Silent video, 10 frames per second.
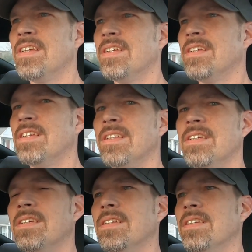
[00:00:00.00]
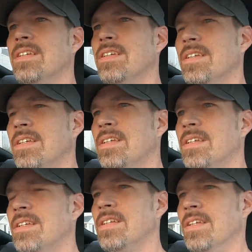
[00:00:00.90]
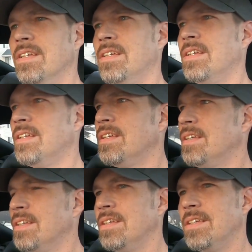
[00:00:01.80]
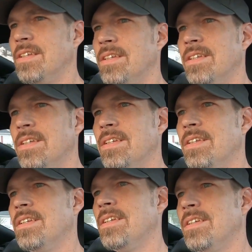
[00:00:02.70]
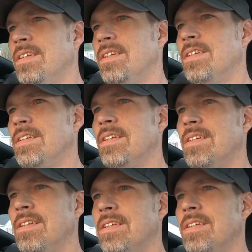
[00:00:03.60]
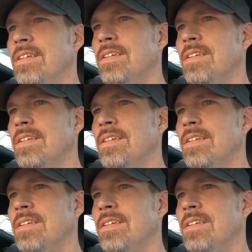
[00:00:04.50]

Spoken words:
mode where it starts in quiet, and you can put the time that it starts in quiet mode.